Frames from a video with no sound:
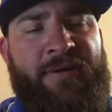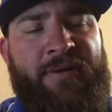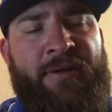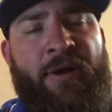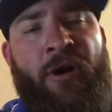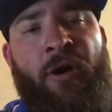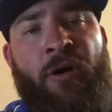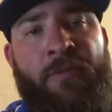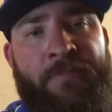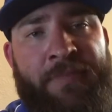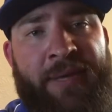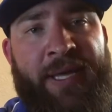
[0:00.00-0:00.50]

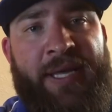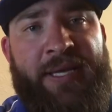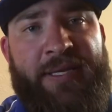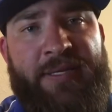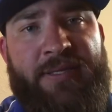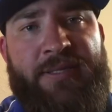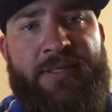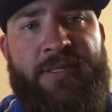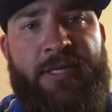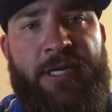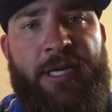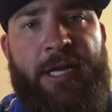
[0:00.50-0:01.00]
all
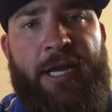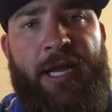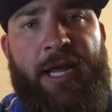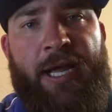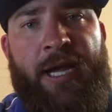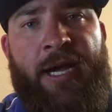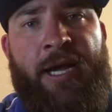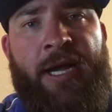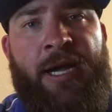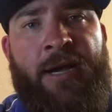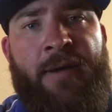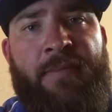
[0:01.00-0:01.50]
means.
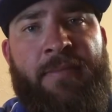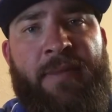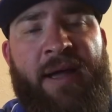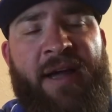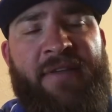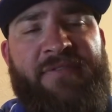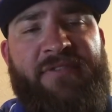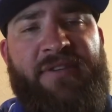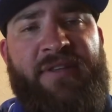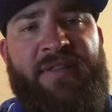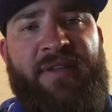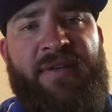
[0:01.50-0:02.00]

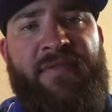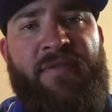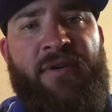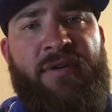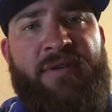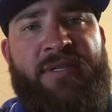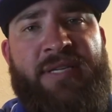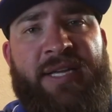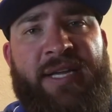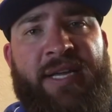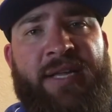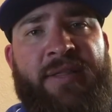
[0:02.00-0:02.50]
After they've all
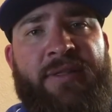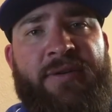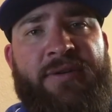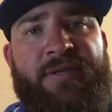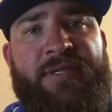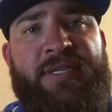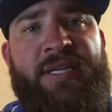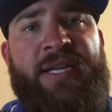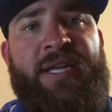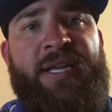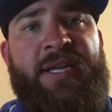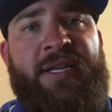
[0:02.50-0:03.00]
taken their
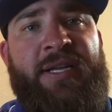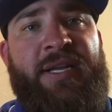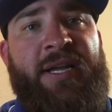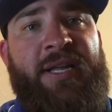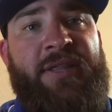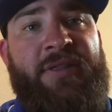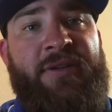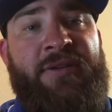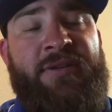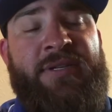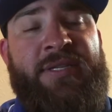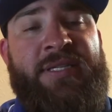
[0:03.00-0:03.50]
seat and
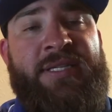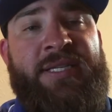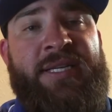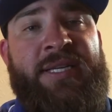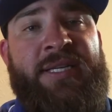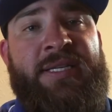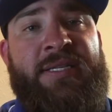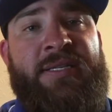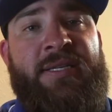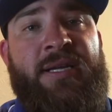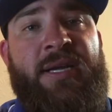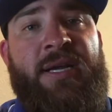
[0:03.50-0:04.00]
got their
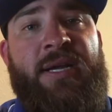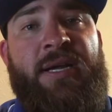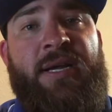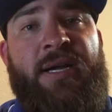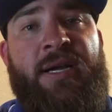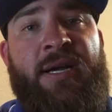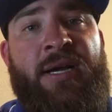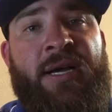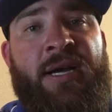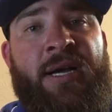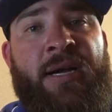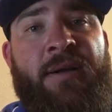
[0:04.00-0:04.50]
disease,
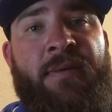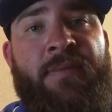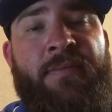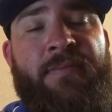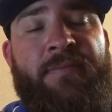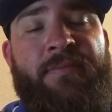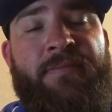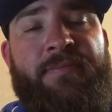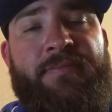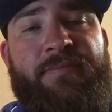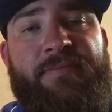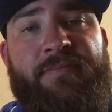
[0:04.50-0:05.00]

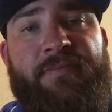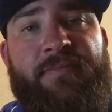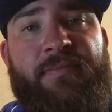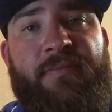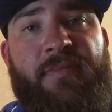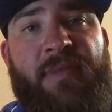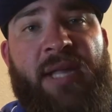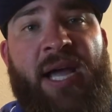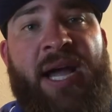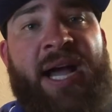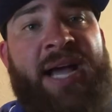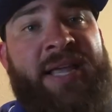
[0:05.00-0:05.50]

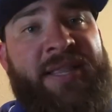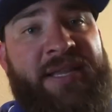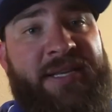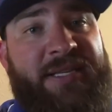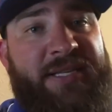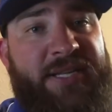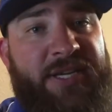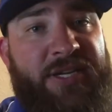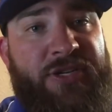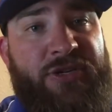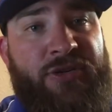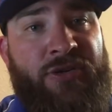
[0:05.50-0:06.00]
I, the
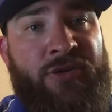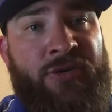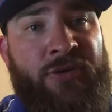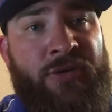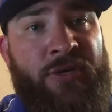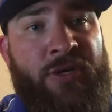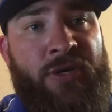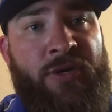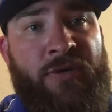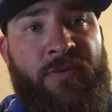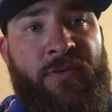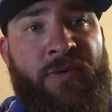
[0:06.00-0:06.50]
teacher,
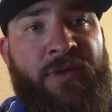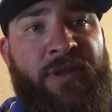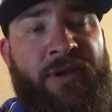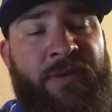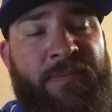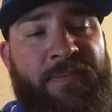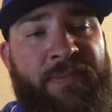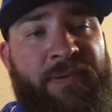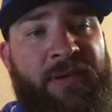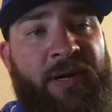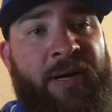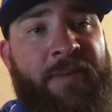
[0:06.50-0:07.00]
will then
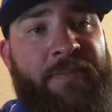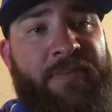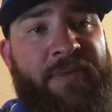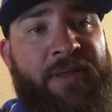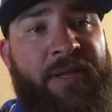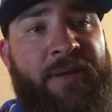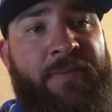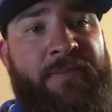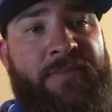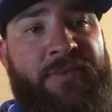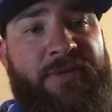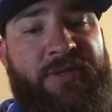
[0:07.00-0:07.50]
prompt
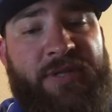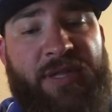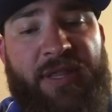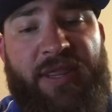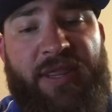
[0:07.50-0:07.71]
them to